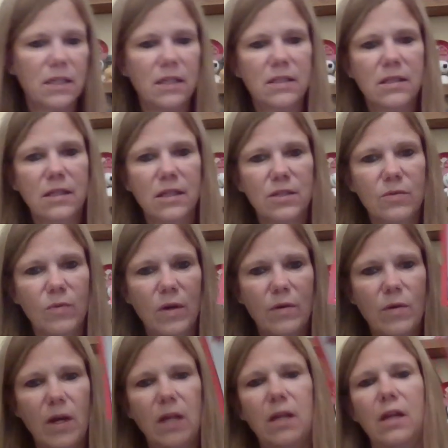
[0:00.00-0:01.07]
It's this one
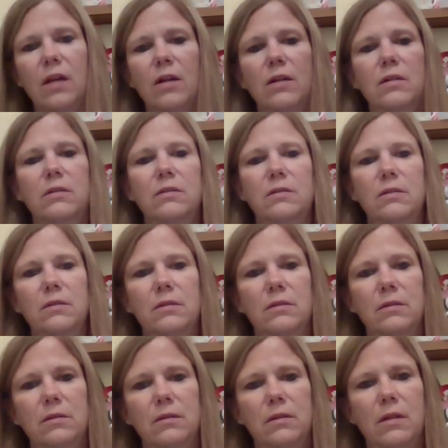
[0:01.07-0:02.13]
right here.
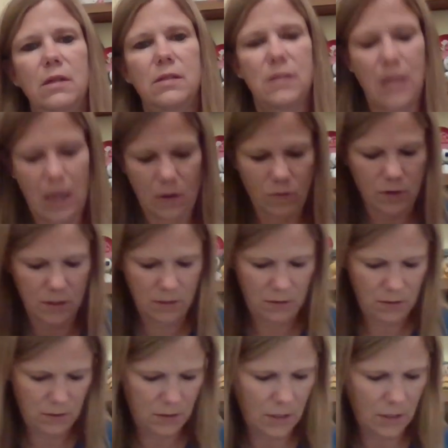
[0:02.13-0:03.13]
That one.